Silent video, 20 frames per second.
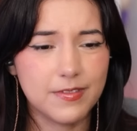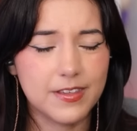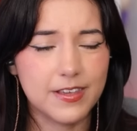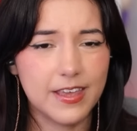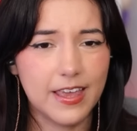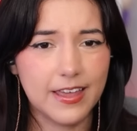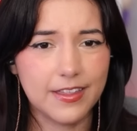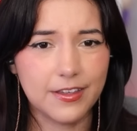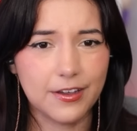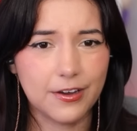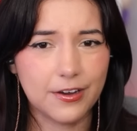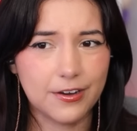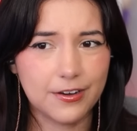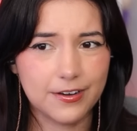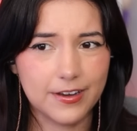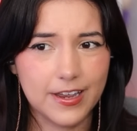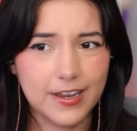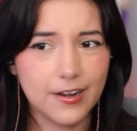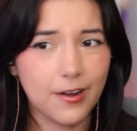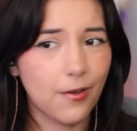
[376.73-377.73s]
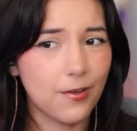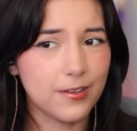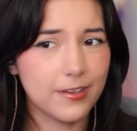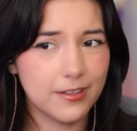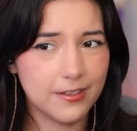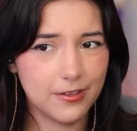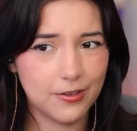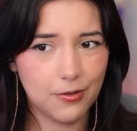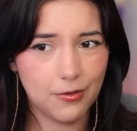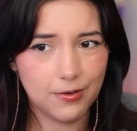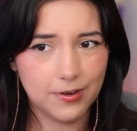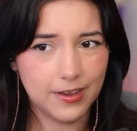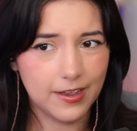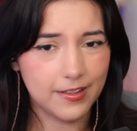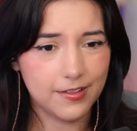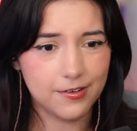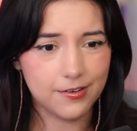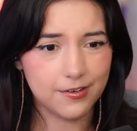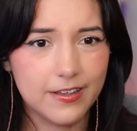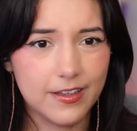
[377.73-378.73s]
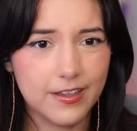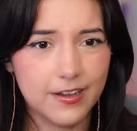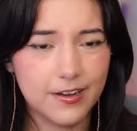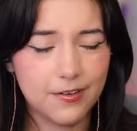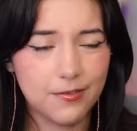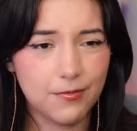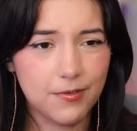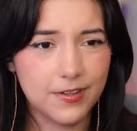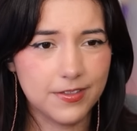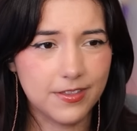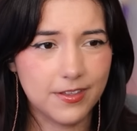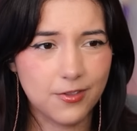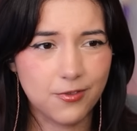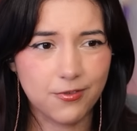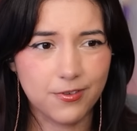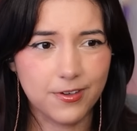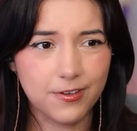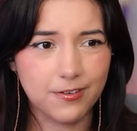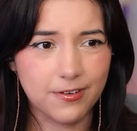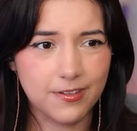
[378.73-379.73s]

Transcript: together and all get to go together. I don't want the trio to